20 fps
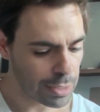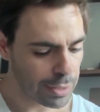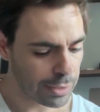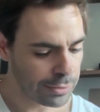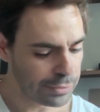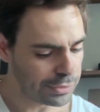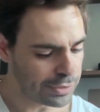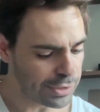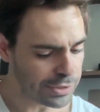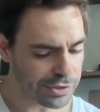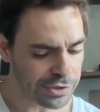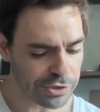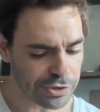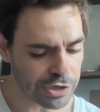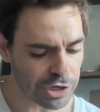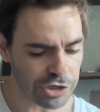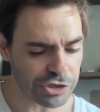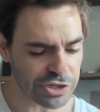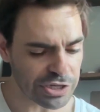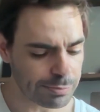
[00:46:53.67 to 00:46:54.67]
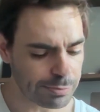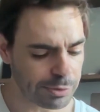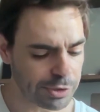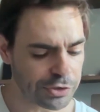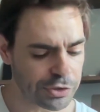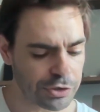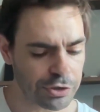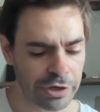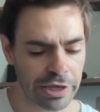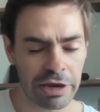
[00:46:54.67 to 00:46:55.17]
This is not just
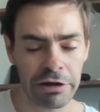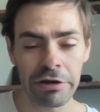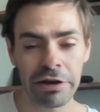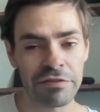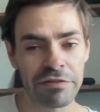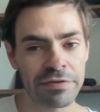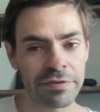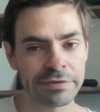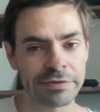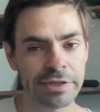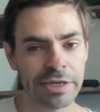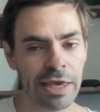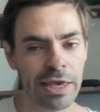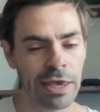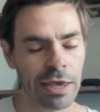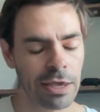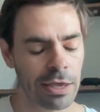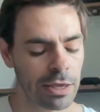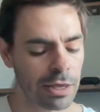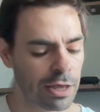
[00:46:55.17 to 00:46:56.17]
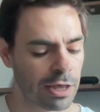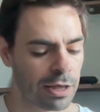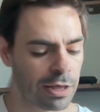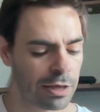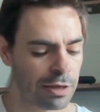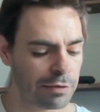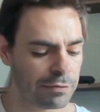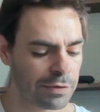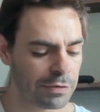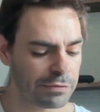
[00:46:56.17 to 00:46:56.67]
because you're carrying a 50
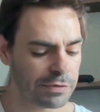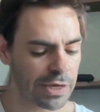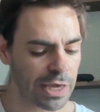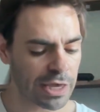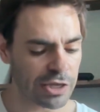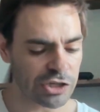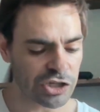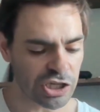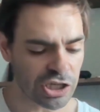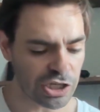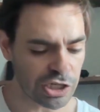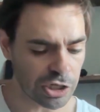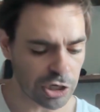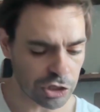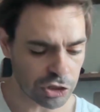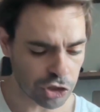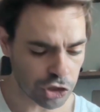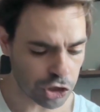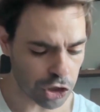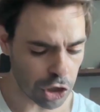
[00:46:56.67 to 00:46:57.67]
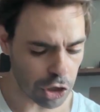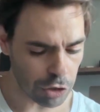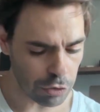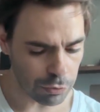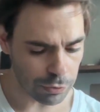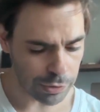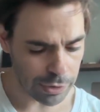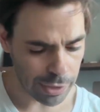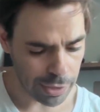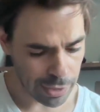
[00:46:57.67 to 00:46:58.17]
kg
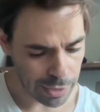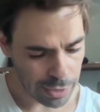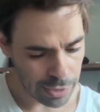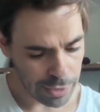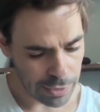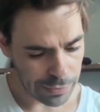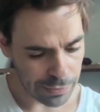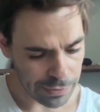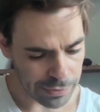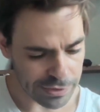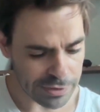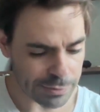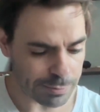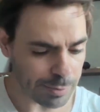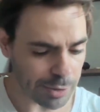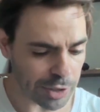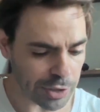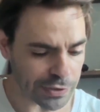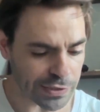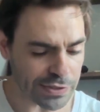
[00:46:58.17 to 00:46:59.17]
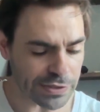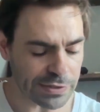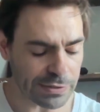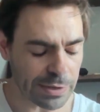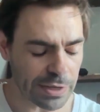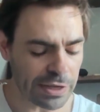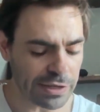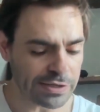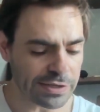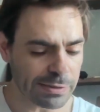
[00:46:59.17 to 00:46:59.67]
stone. This is because
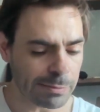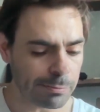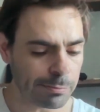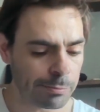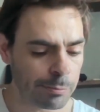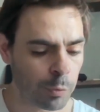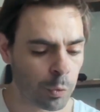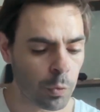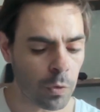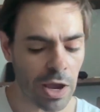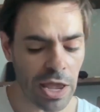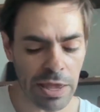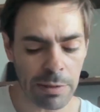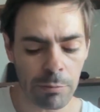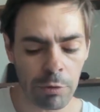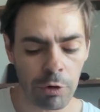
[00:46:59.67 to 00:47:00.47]
it's a way more